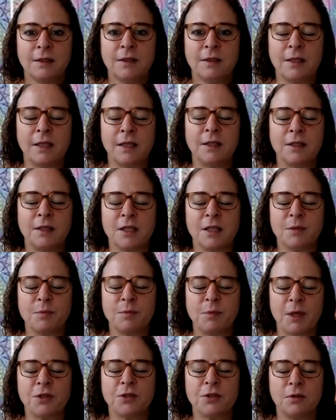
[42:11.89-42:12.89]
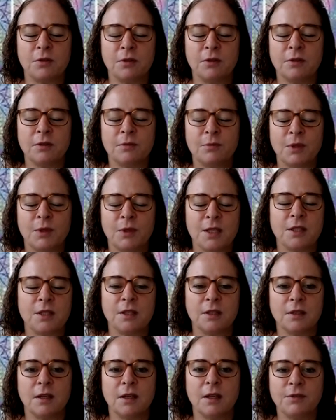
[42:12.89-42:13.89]
sending a special
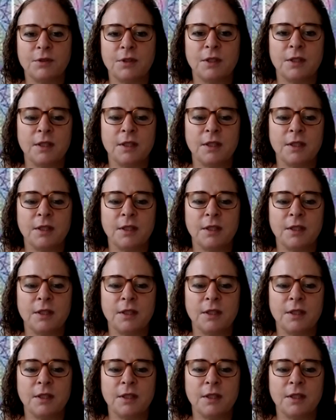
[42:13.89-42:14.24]
blessing and love to